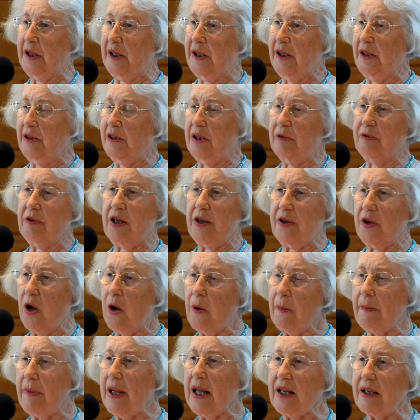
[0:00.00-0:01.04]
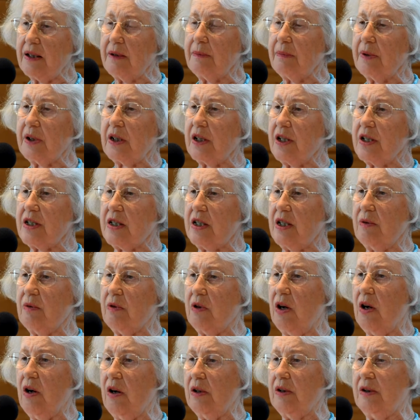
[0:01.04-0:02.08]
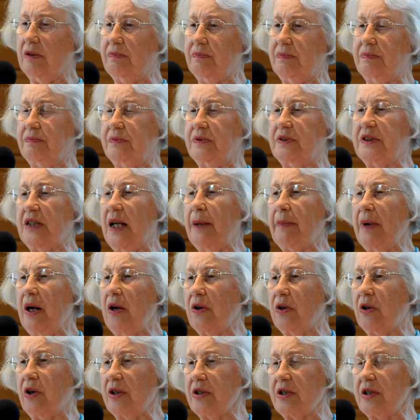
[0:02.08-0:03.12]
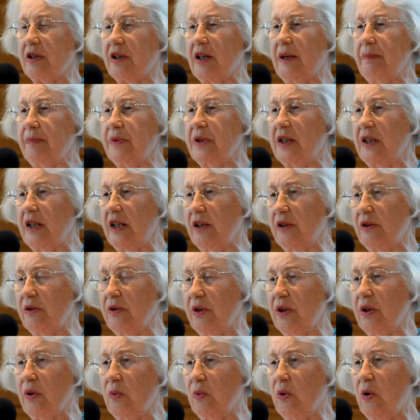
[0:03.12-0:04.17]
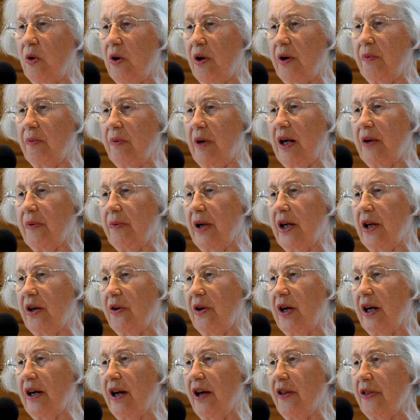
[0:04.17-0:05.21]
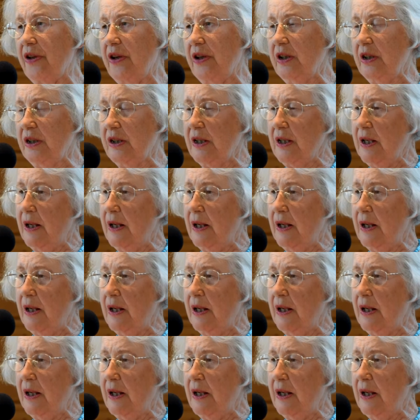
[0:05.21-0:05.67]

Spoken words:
There were no men, because they were all somehow conscripted into the war one way or another.